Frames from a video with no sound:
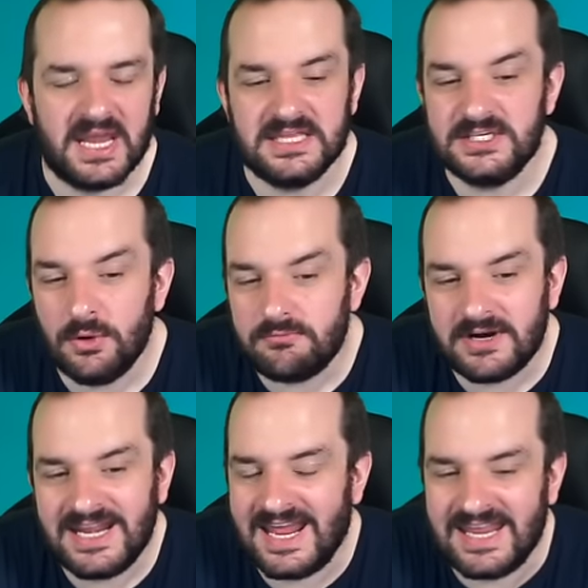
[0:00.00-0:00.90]
And there's not
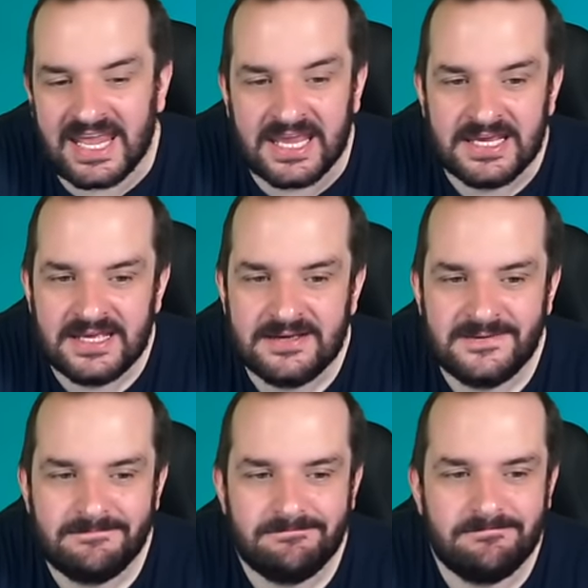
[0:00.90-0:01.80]
really any
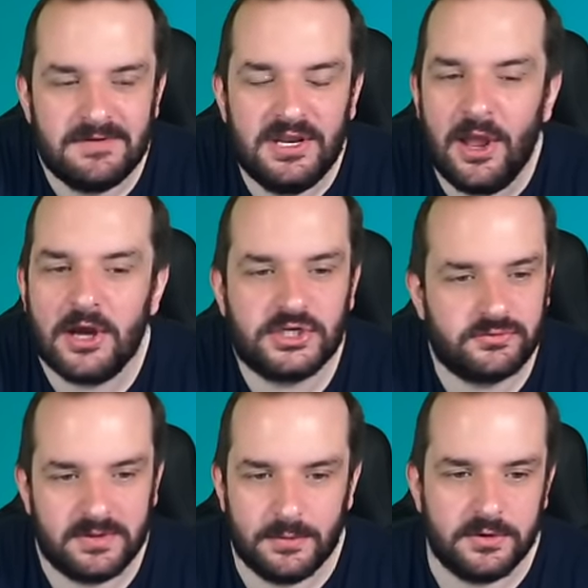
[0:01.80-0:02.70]

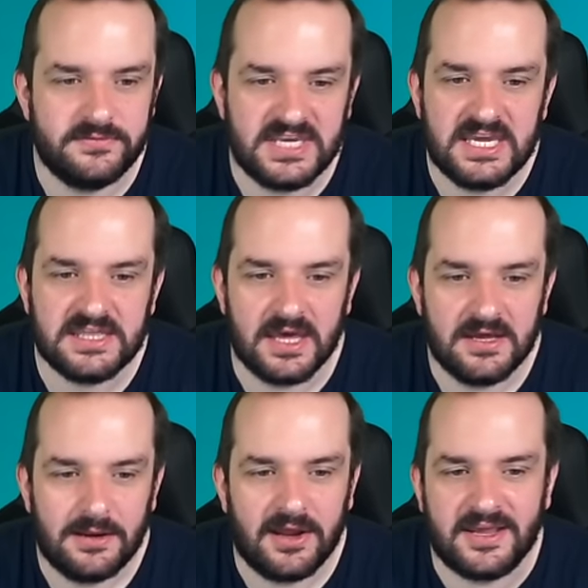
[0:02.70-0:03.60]
luxury moves either,
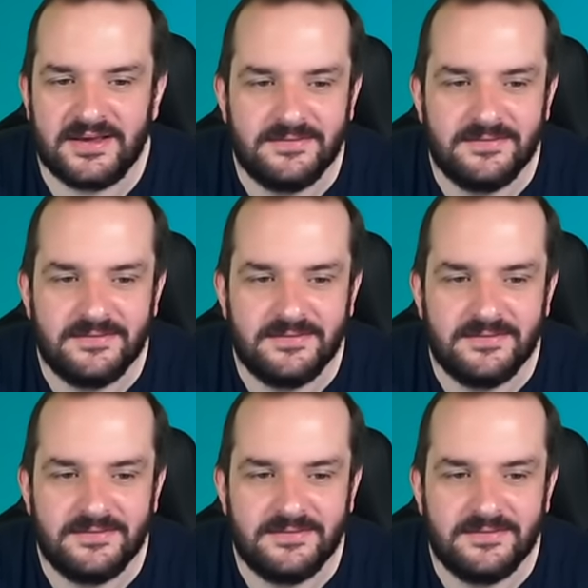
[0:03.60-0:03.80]
like,